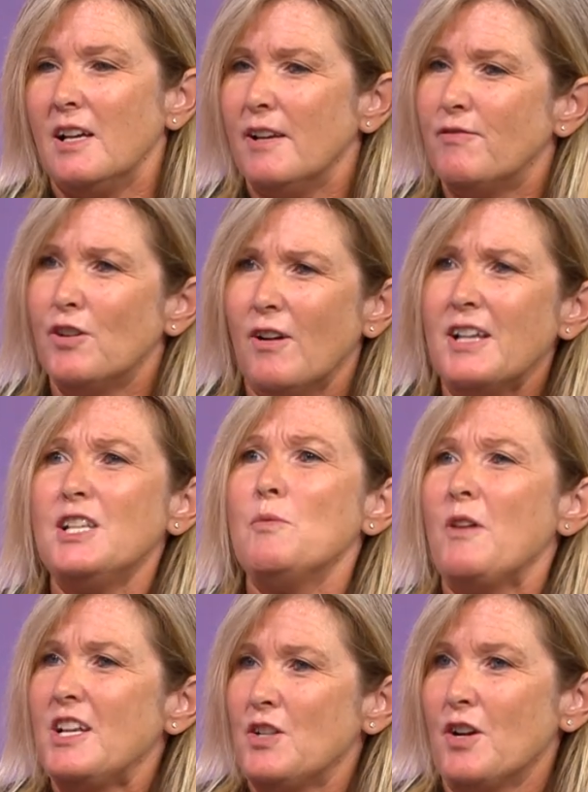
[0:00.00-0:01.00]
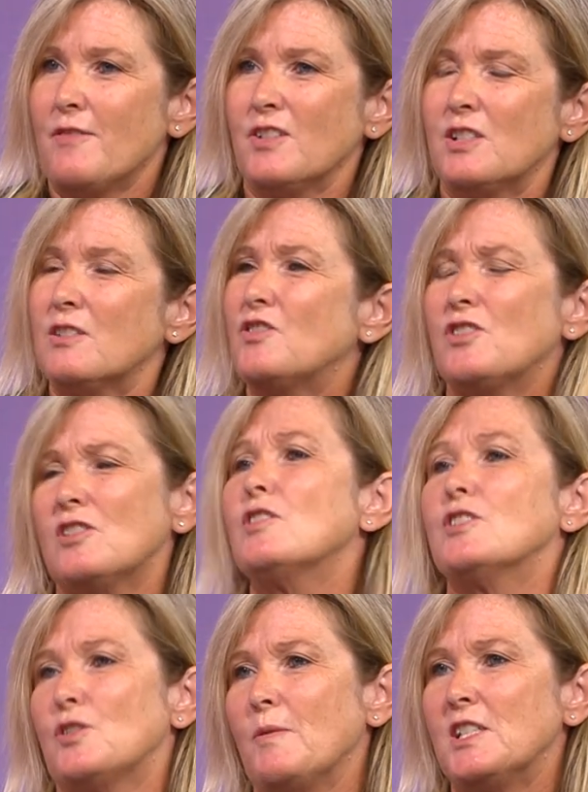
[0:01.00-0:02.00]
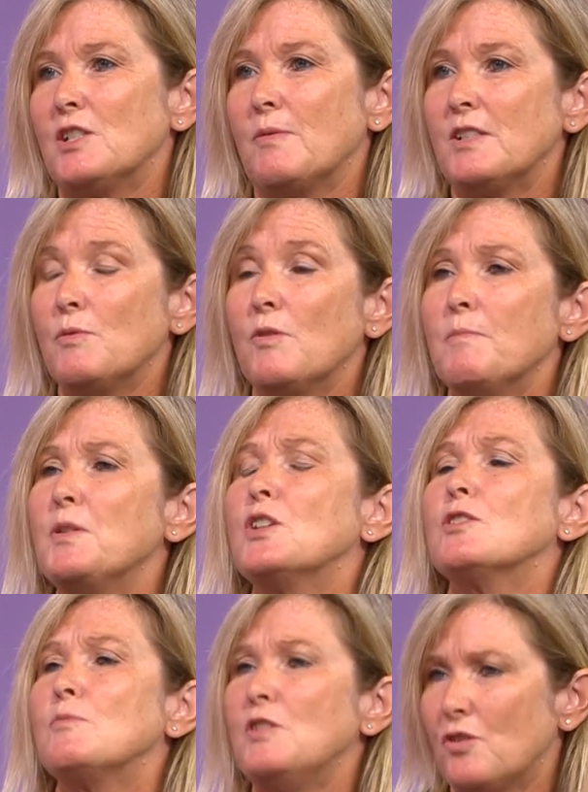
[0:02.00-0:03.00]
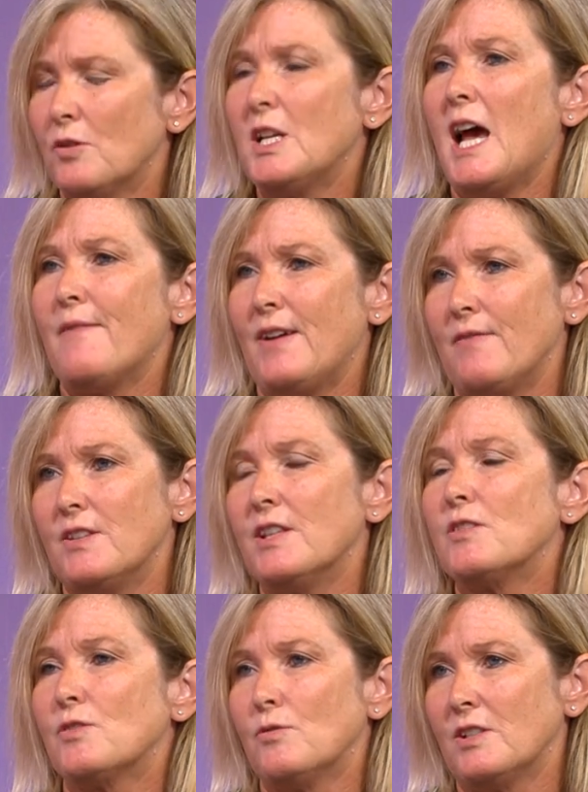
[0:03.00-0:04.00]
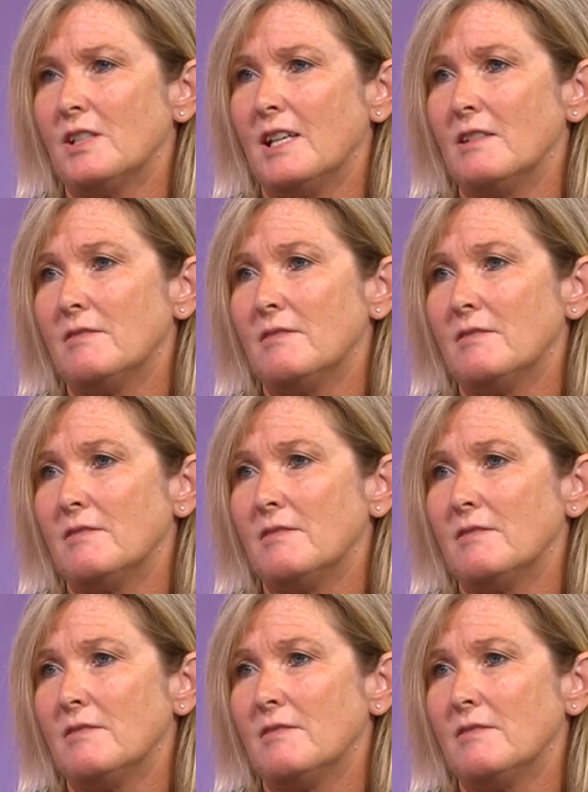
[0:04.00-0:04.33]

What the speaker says: if you're anyway nervous, just look at 2021, because we should have everything sorted out.